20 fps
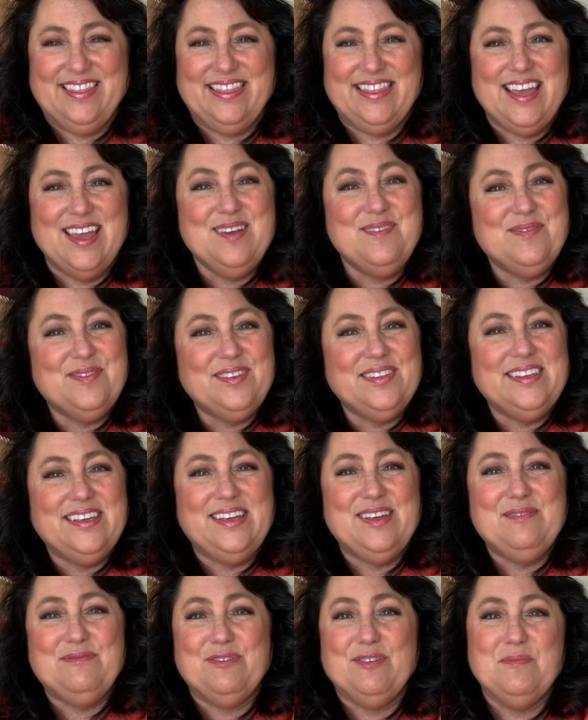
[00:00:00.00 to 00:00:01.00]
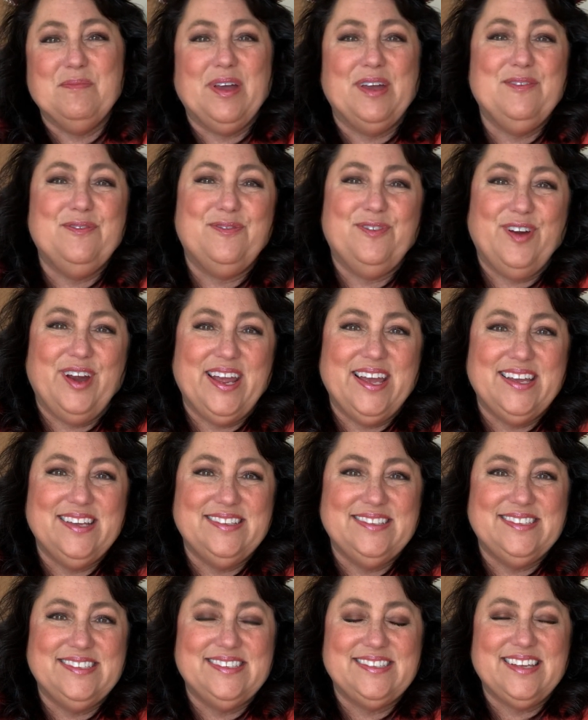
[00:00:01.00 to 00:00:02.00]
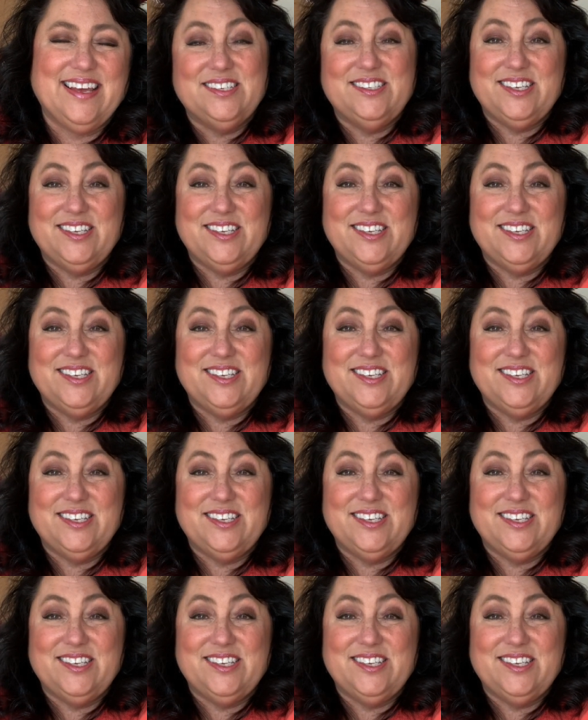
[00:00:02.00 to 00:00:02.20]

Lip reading: Thankfully for my friends,